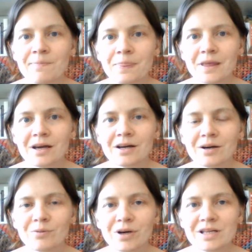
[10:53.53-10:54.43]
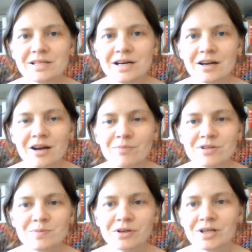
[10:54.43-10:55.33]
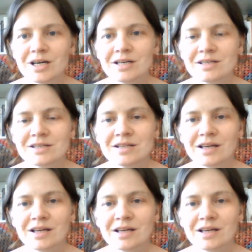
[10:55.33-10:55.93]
when I started up this podcast,